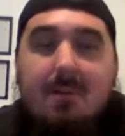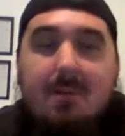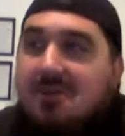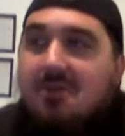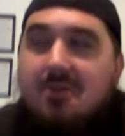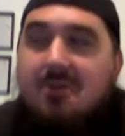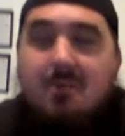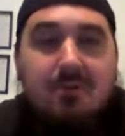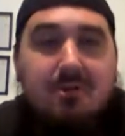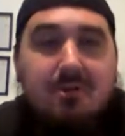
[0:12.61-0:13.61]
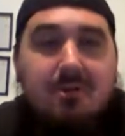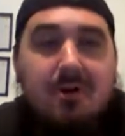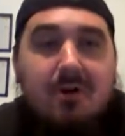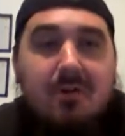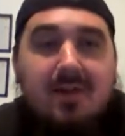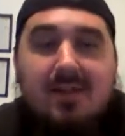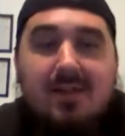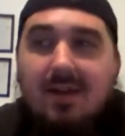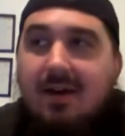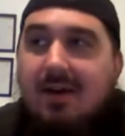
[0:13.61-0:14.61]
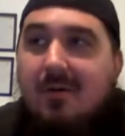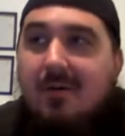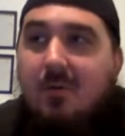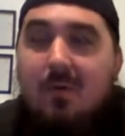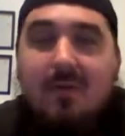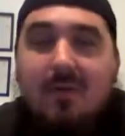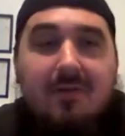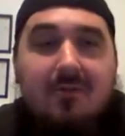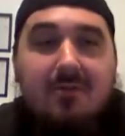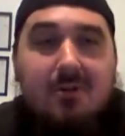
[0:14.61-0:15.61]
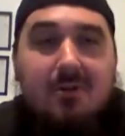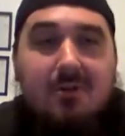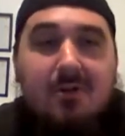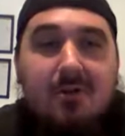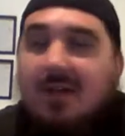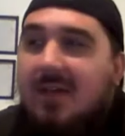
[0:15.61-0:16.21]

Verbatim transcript: My sister wrote a song that's uh, one of my favorites also.